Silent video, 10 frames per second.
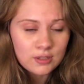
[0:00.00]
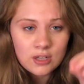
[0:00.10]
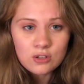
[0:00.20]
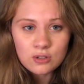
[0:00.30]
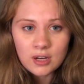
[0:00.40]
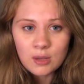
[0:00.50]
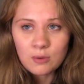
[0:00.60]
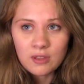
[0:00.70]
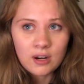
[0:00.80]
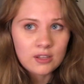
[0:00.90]
intrigue
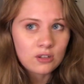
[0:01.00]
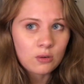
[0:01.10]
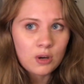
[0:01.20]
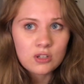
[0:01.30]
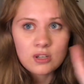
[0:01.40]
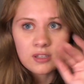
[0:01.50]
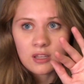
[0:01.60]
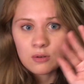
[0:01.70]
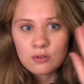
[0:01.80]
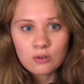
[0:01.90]
with unanswered questions and
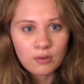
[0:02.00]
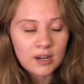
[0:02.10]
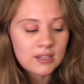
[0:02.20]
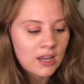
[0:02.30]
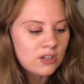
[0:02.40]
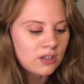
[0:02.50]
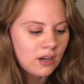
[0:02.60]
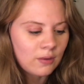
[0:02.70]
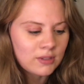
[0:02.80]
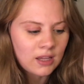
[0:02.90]
there was great tension. And
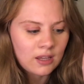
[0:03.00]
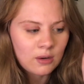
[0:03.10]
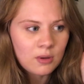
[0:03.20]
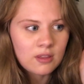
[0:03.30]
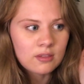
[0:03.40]
I was like, you know what?